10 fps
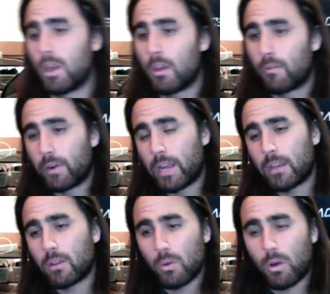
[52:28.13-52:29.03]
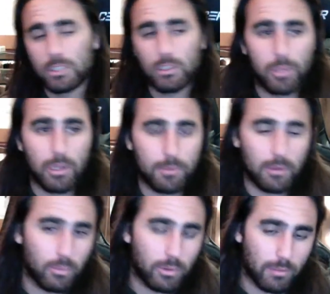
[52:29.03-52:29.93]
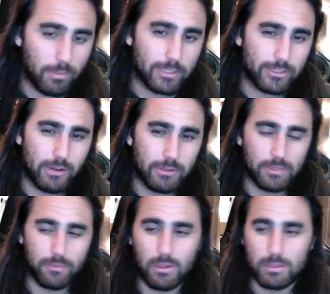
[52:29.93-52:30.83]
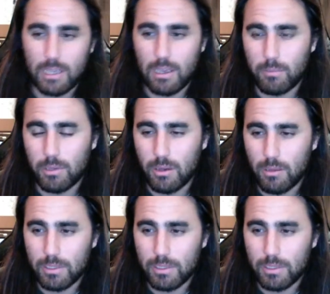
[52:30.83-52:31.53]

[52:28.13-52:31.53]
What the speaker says: Fernando, you also put up there as one of the best drivers of all time,